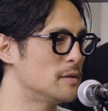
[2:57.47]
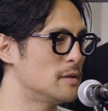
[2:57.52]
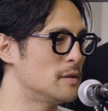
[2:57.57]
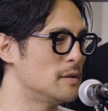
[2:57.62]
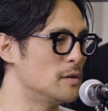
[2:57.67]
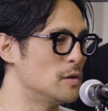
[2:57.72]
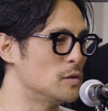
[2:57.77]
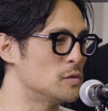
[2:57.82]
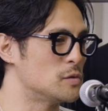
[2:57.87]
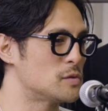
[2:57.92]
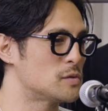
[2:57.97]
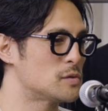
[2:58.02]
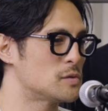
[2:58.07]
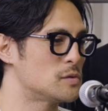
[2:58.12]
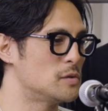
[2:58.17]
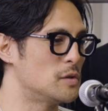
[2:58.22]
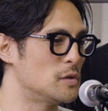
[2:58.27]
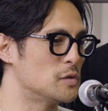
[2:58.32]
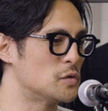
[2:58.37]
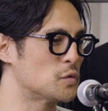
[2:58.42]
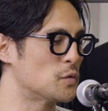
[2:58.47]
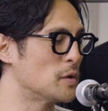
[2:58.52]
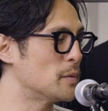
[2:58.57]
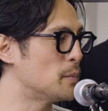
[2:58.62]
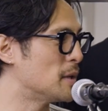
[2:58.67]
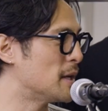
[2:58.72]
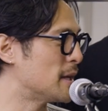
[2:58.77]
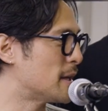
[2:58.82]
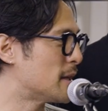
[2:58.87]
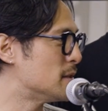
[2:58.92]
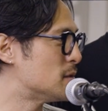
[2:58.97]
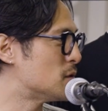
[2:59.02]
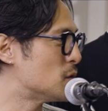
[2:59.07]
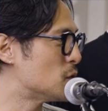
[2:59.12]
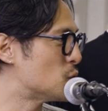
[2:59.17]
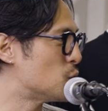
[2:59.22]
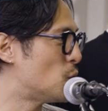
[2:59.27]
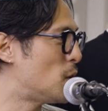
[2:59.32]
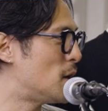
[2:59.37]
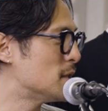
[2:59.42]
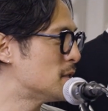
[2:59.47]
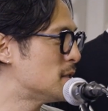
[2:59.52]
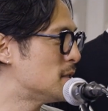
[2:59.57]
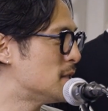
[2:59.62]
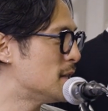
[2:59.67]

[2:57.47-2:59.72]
those shrink blankets, those wash